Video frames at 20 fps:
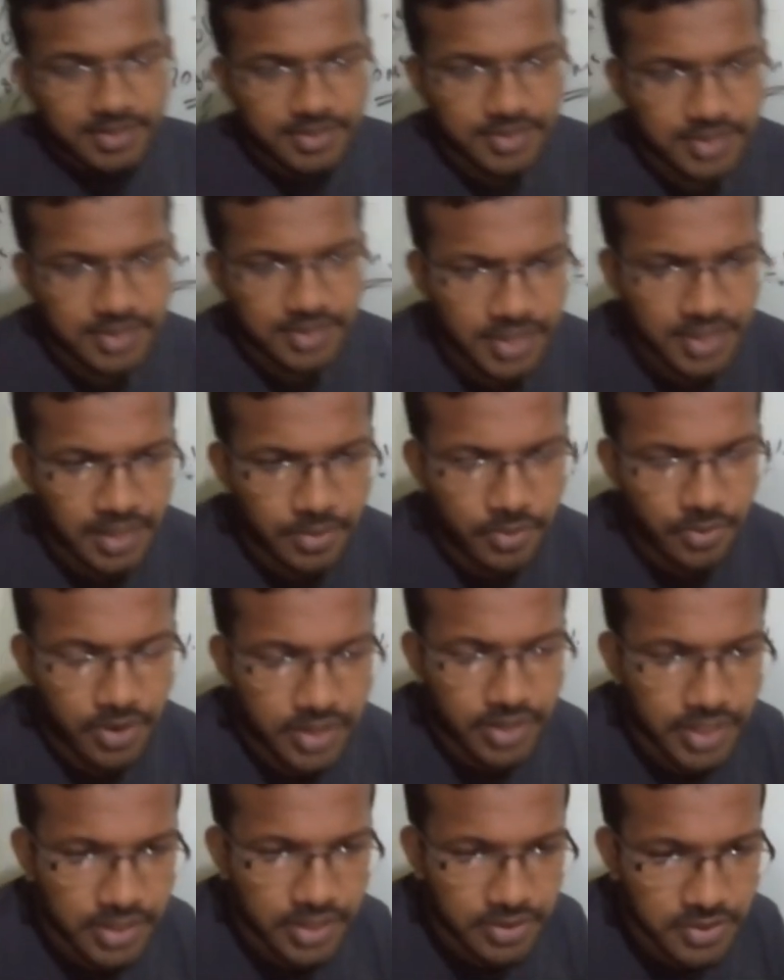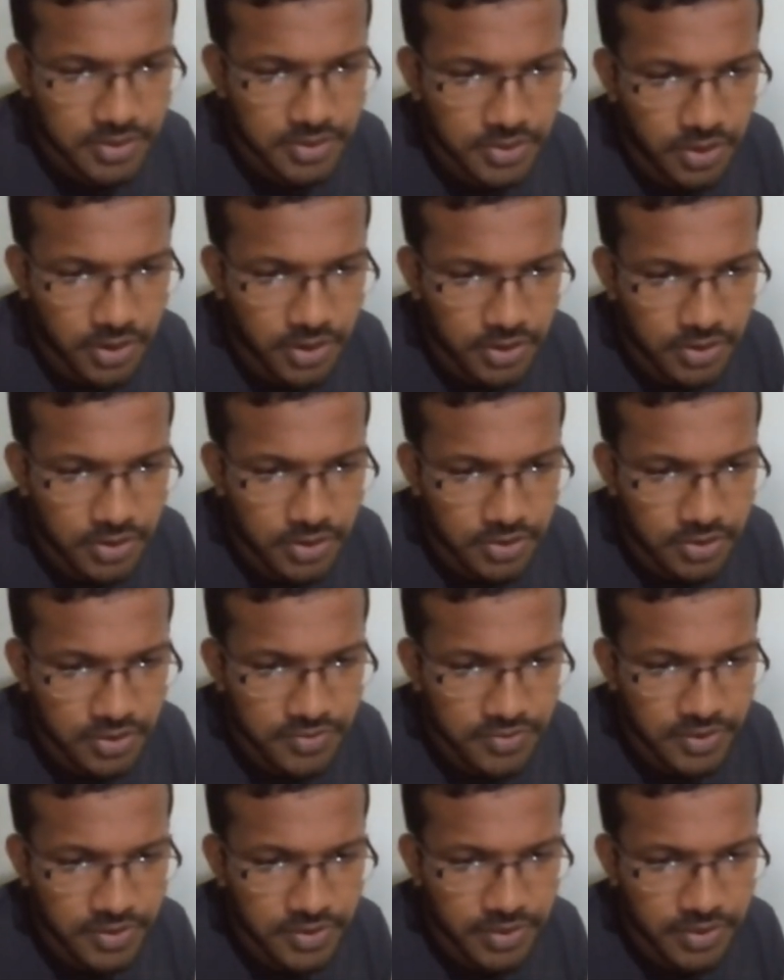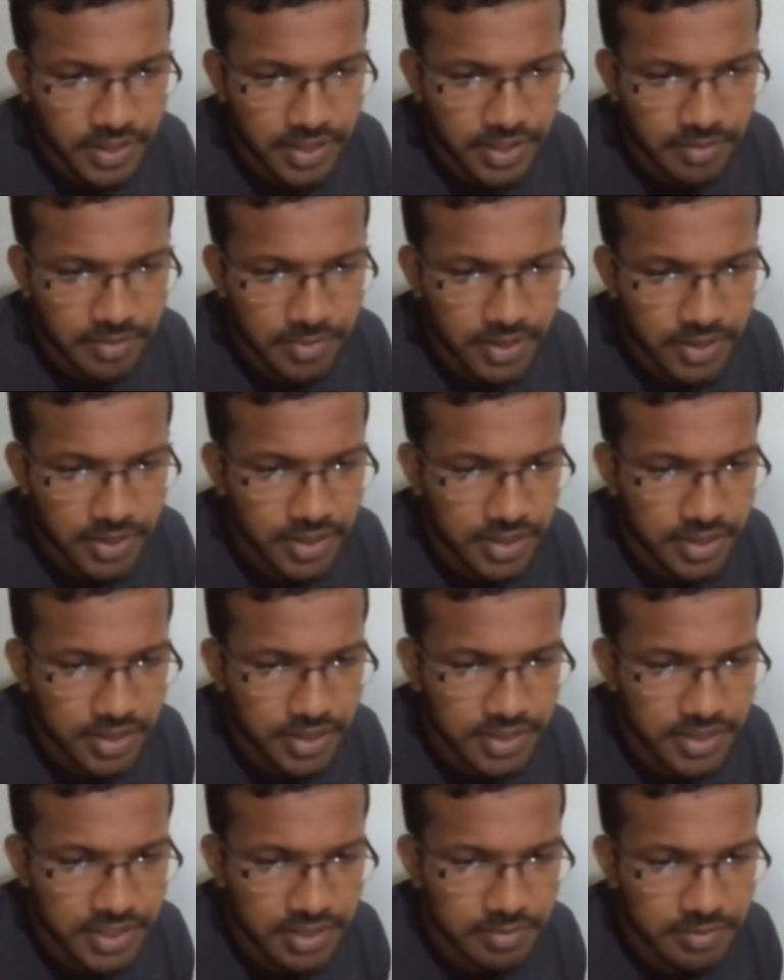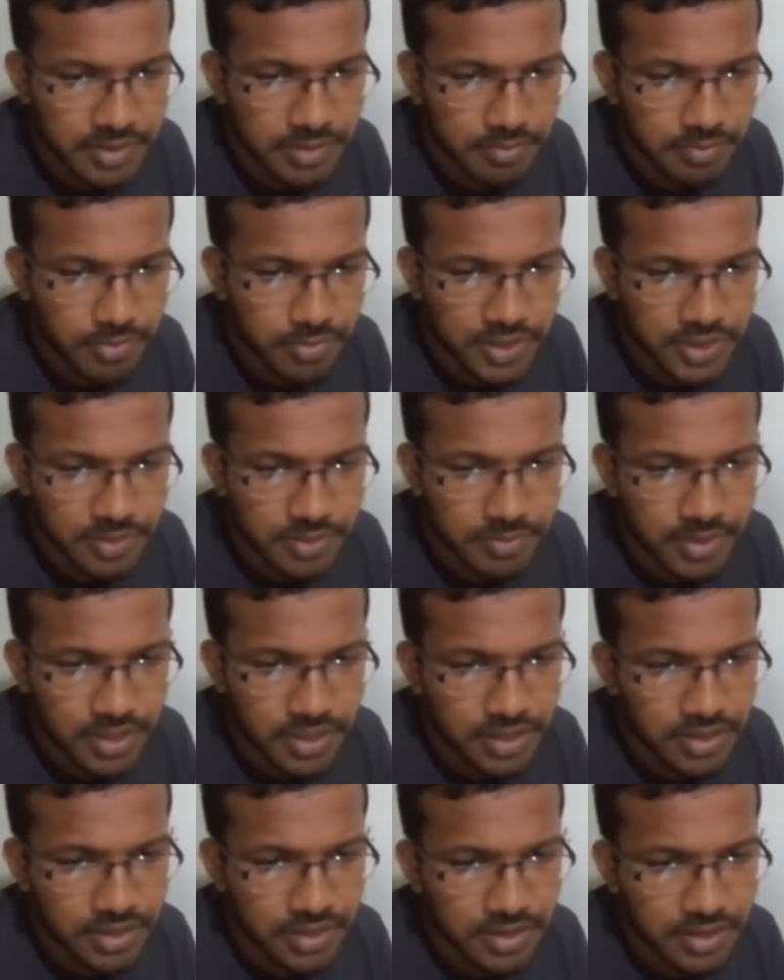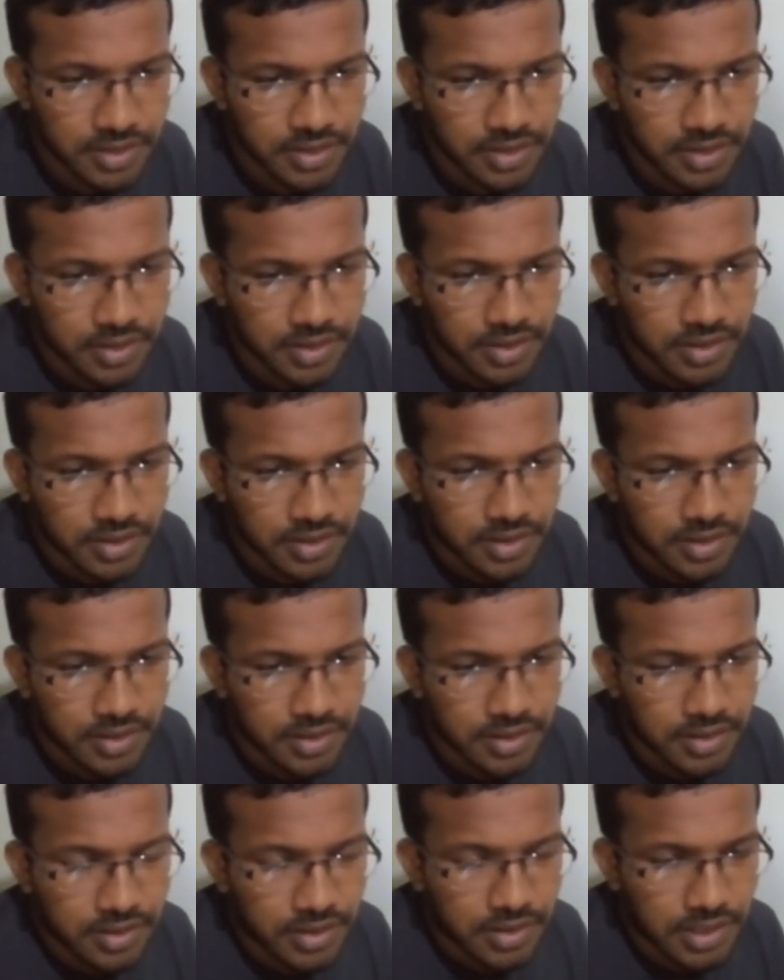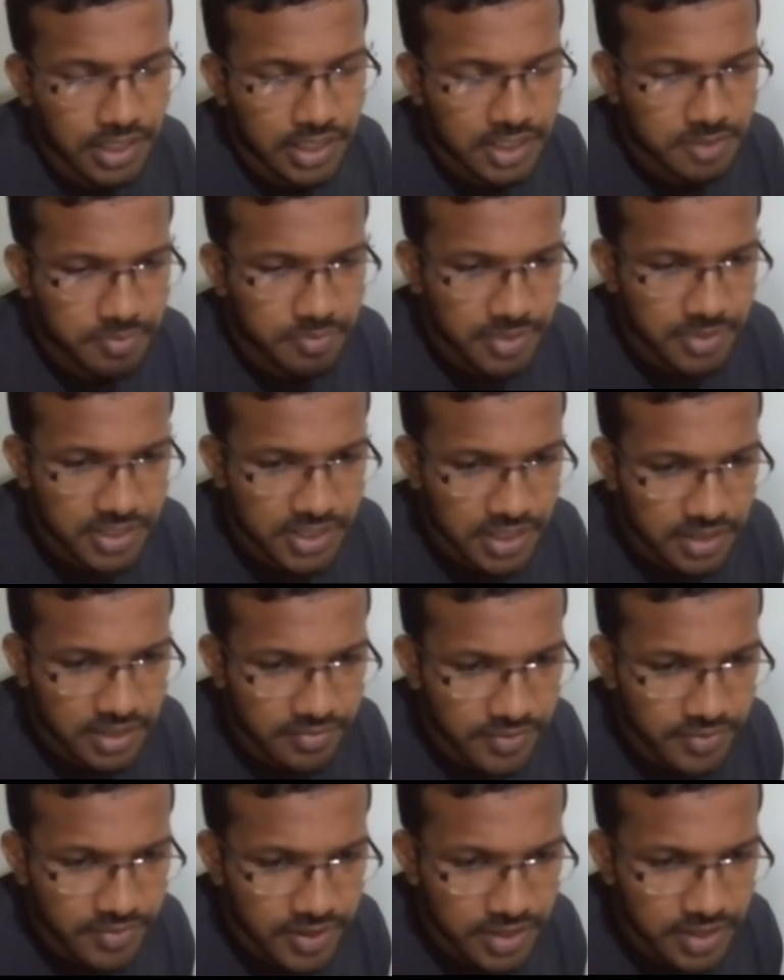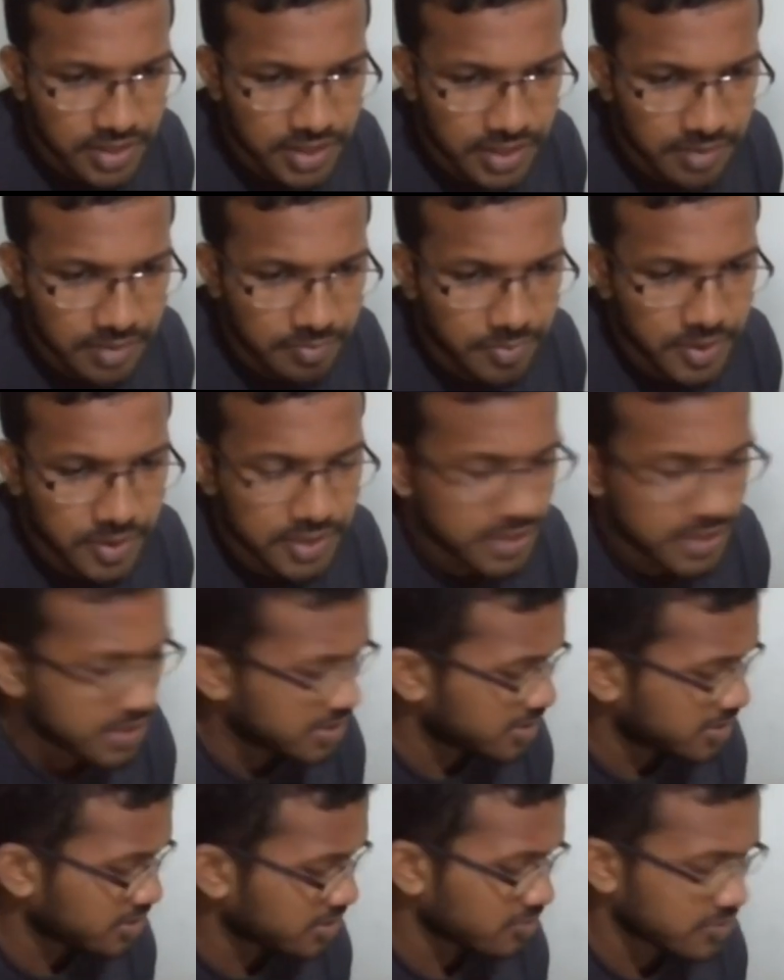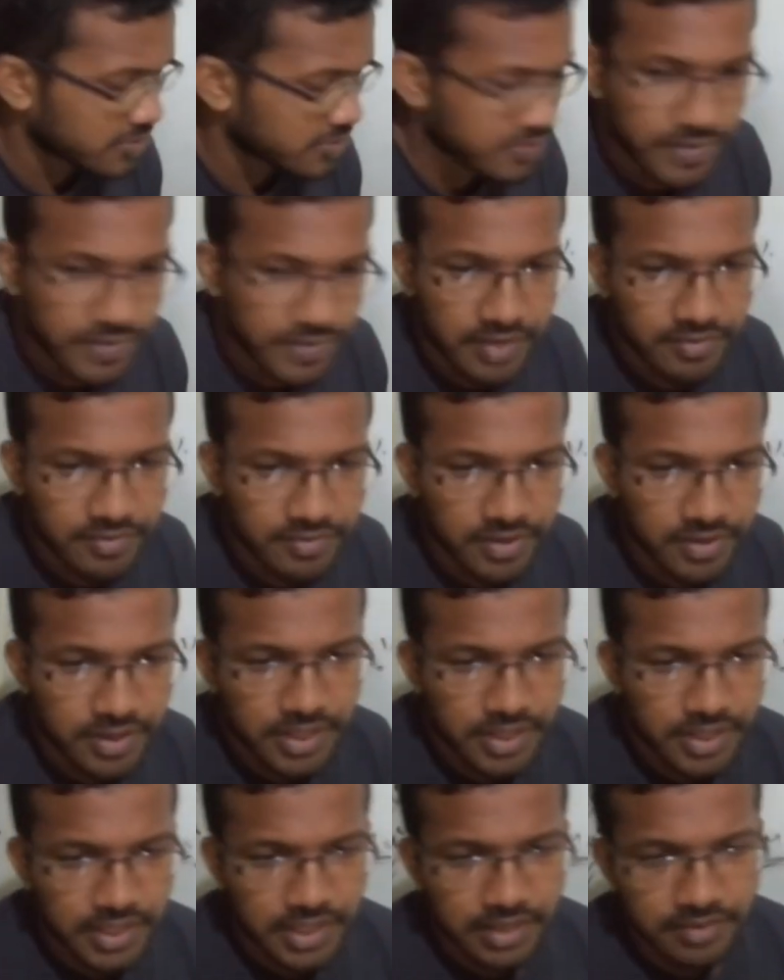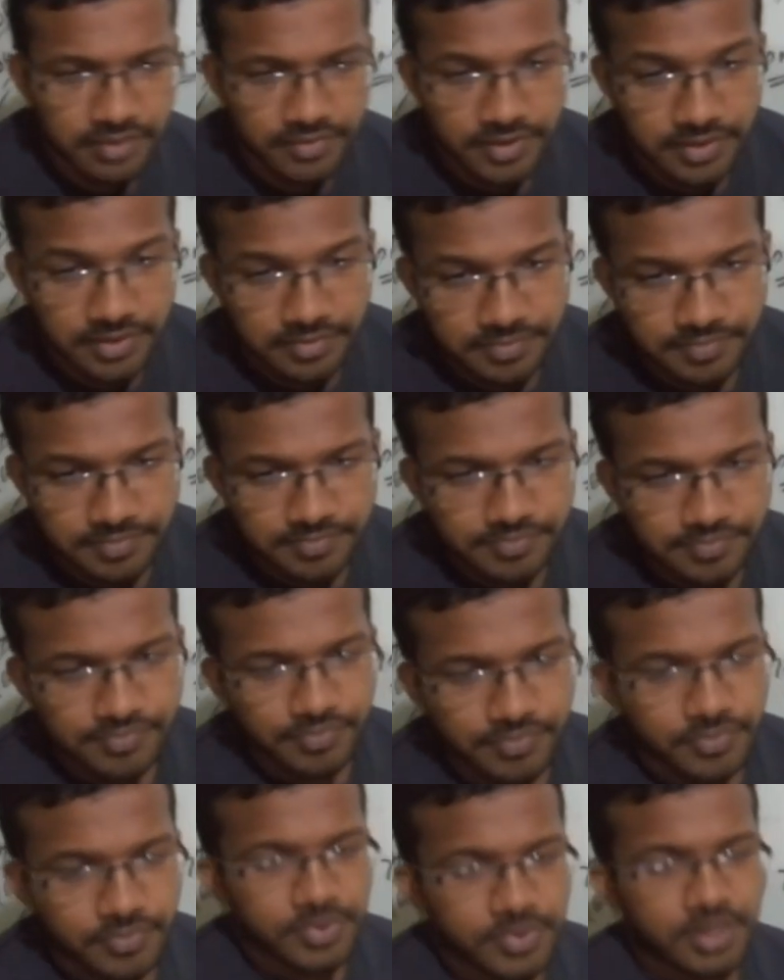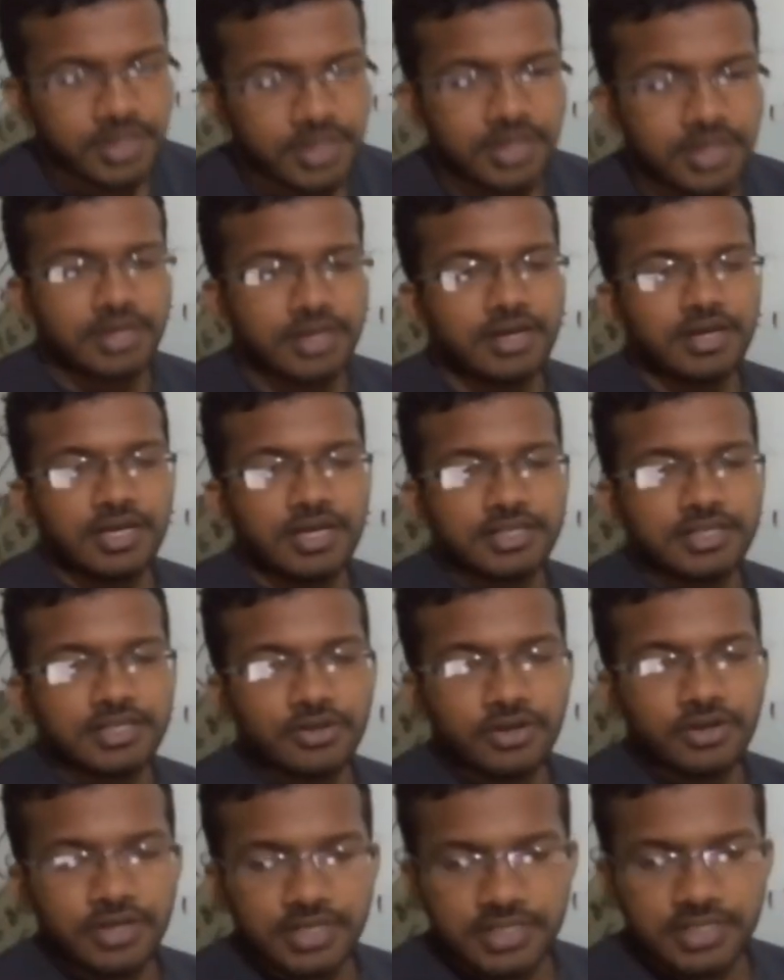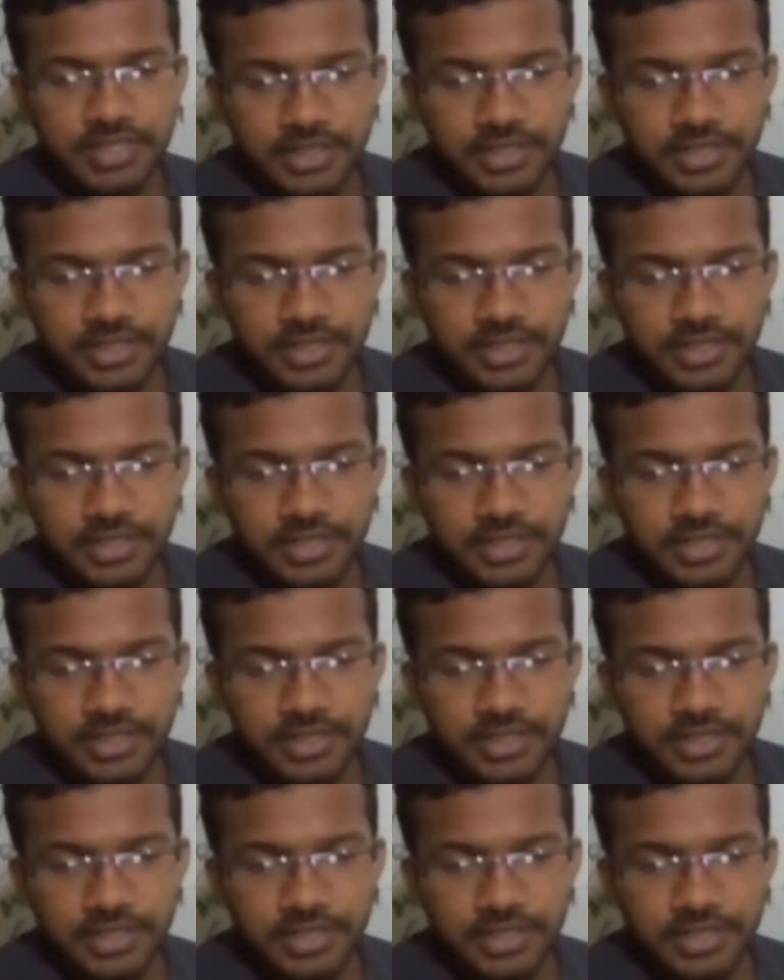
yeah, walking across hot coals without getting burned seems impossible, especially when the temperature is 1500 Kelvin. As long as they